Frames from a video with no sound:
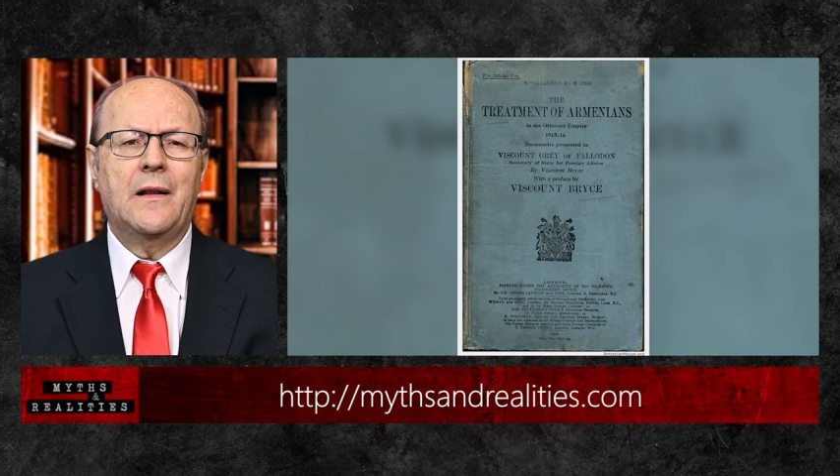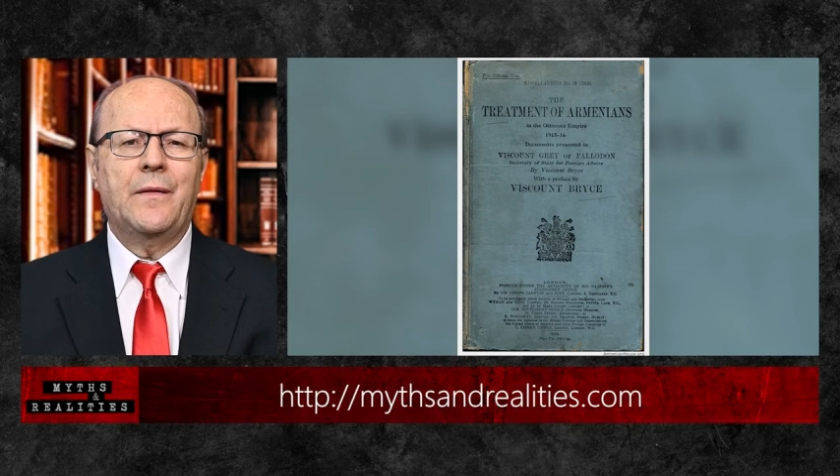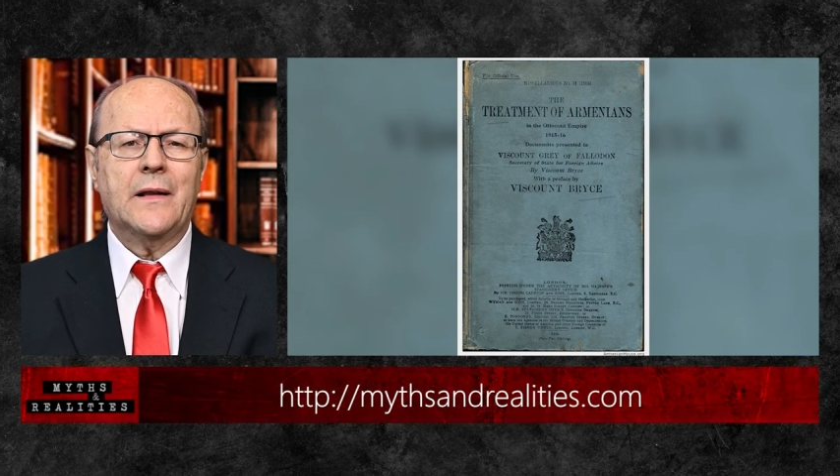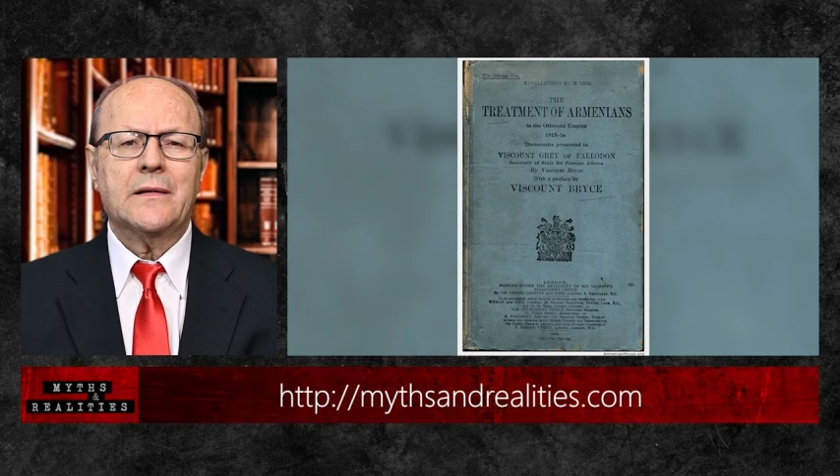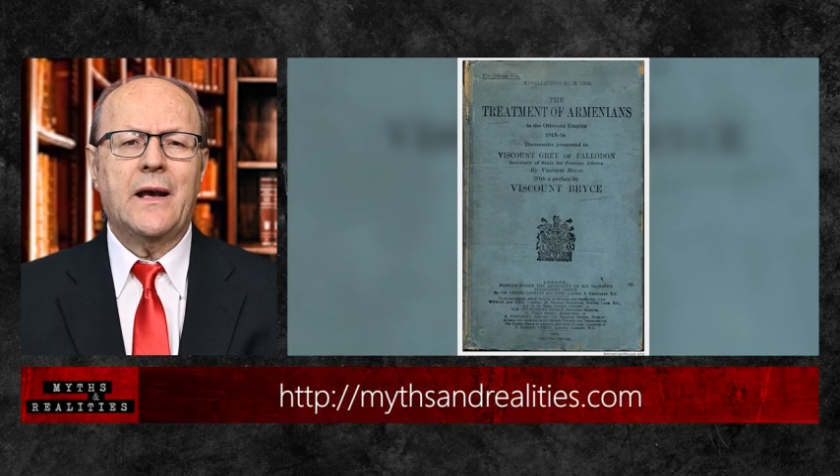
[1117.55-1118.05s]

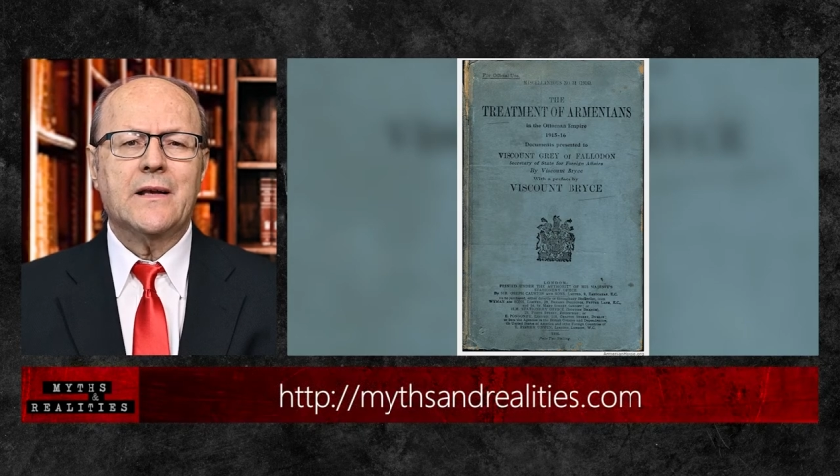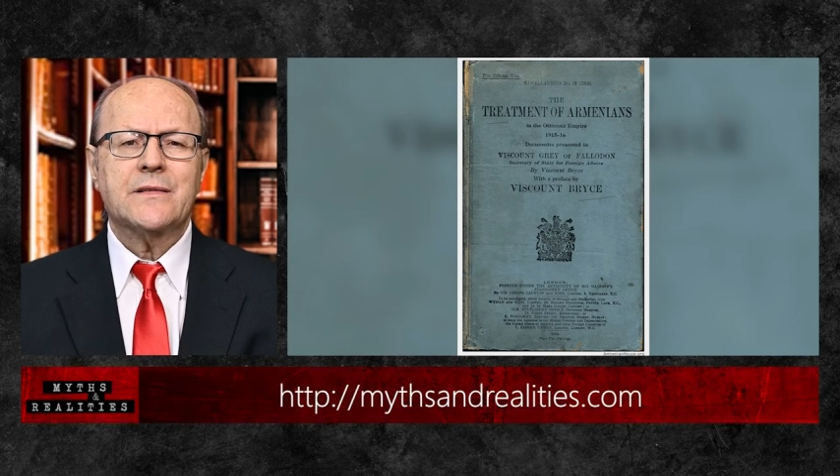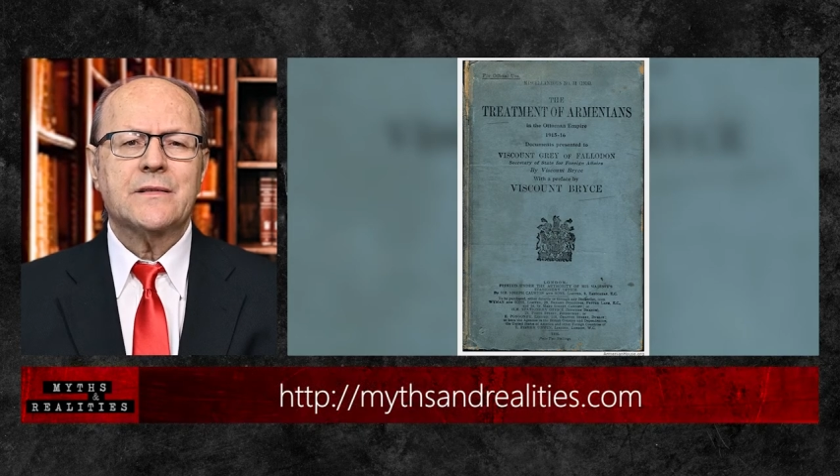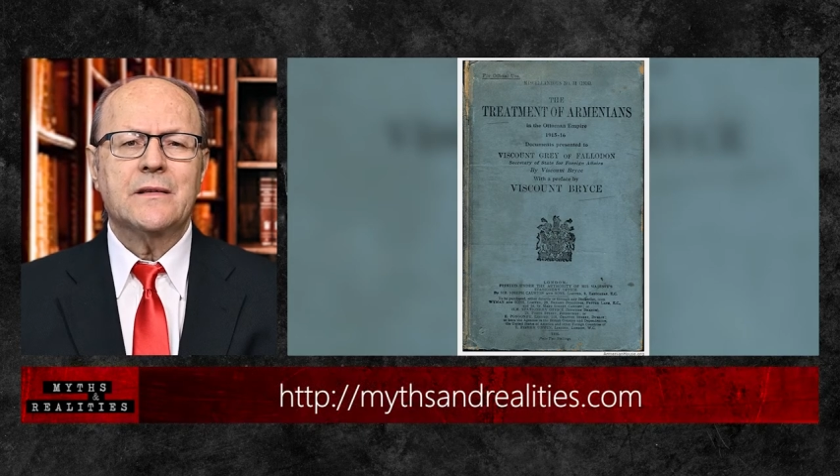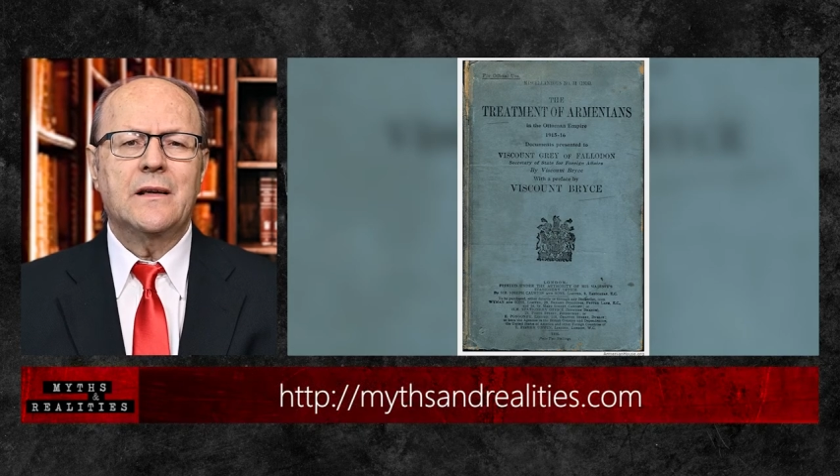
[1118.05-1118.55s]
not
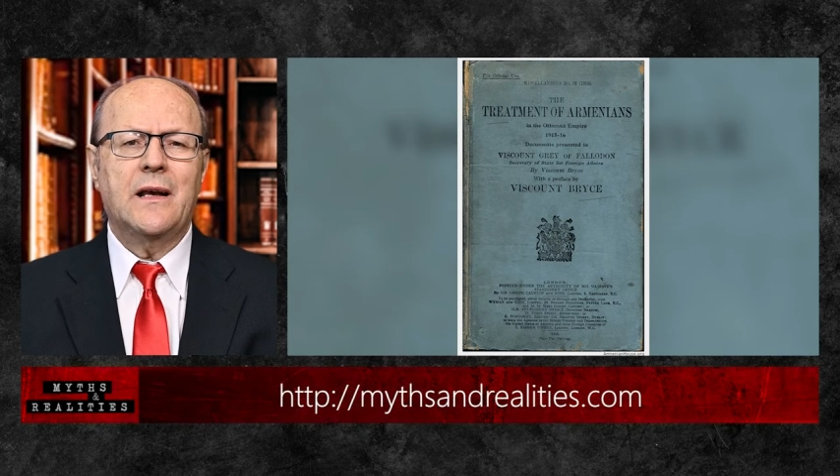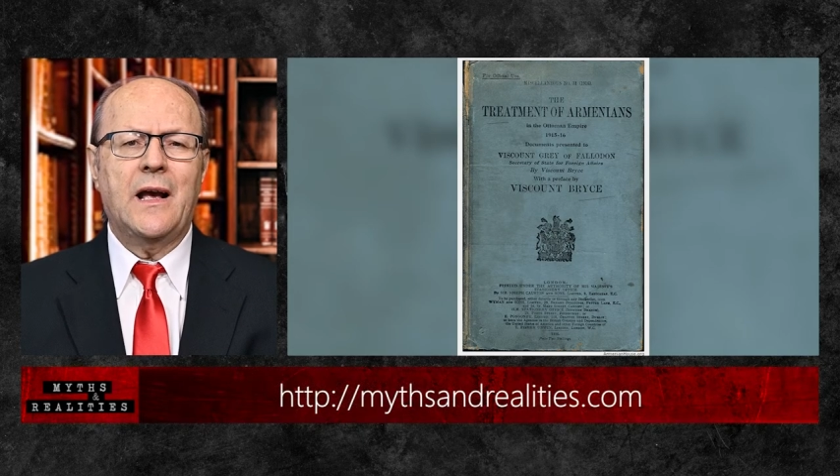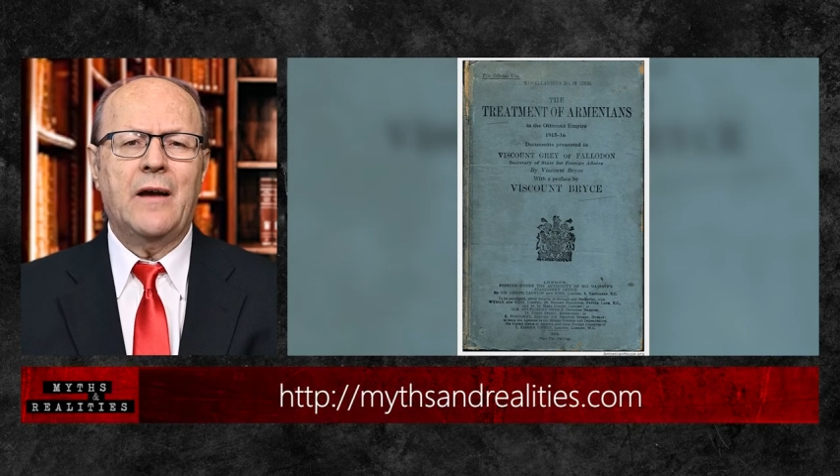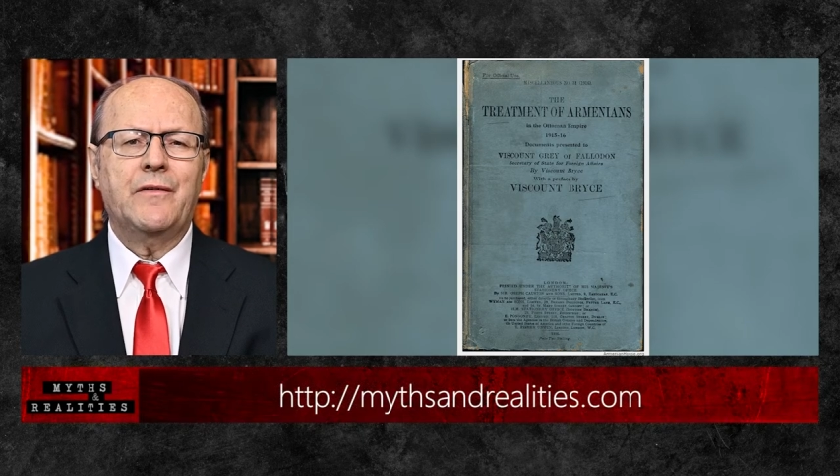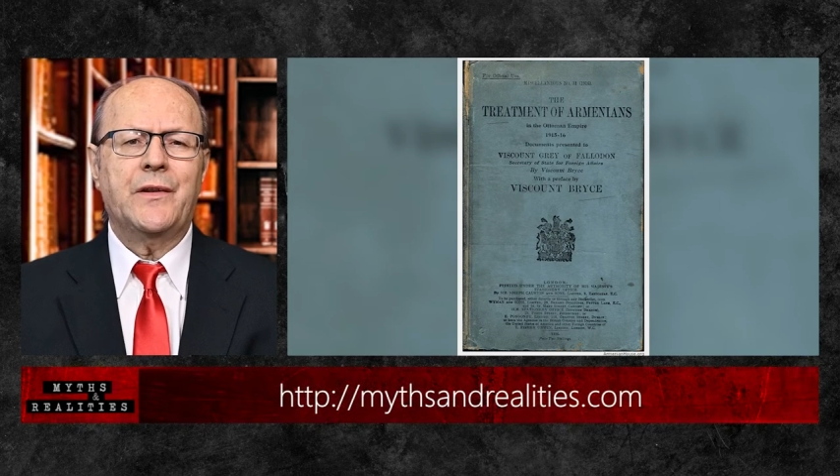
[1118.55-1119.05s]
as
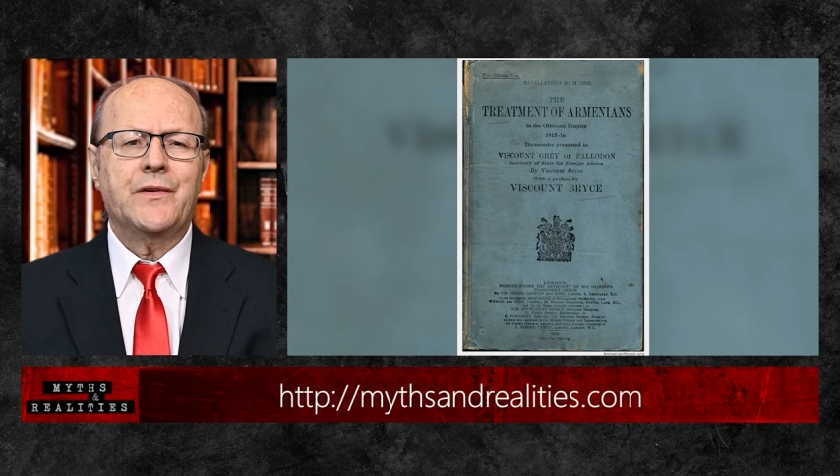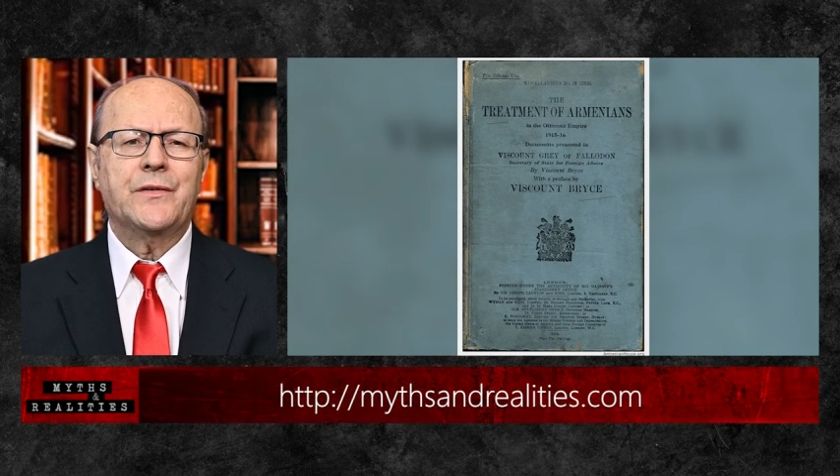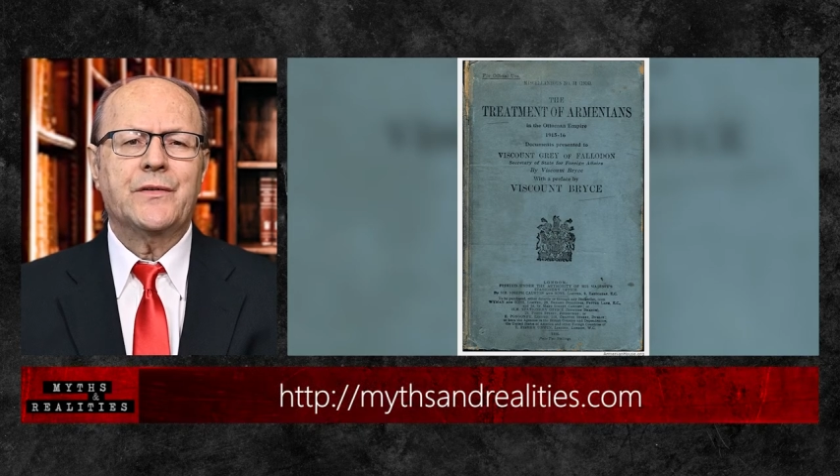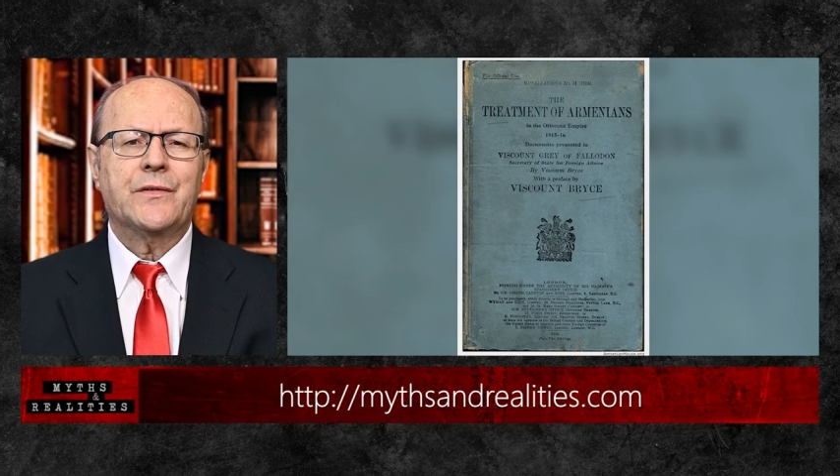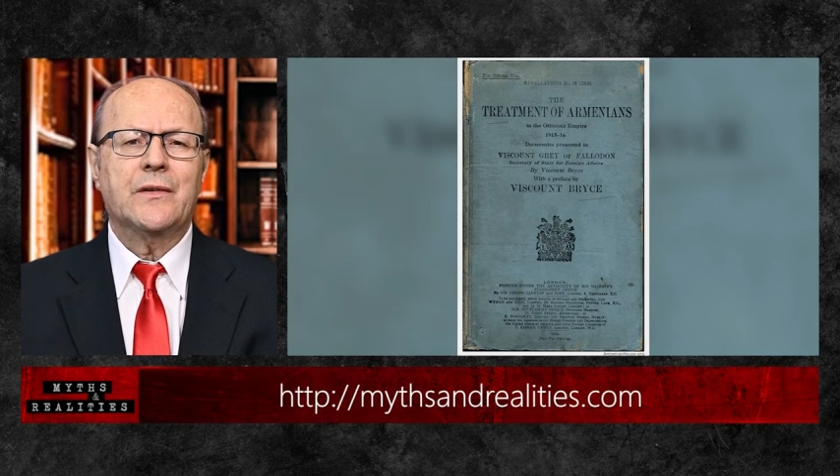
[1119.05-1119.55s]

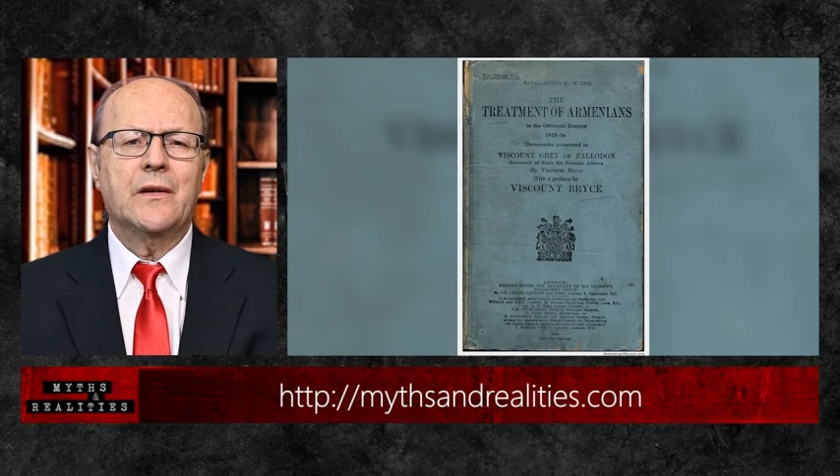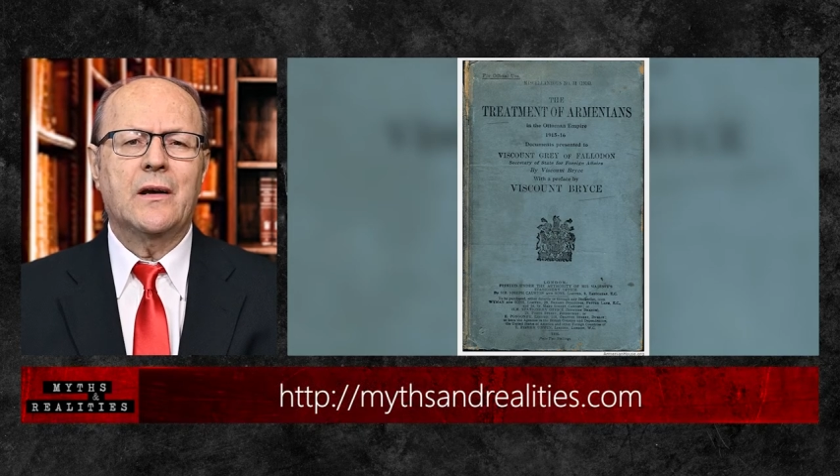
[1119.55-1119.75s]
evidence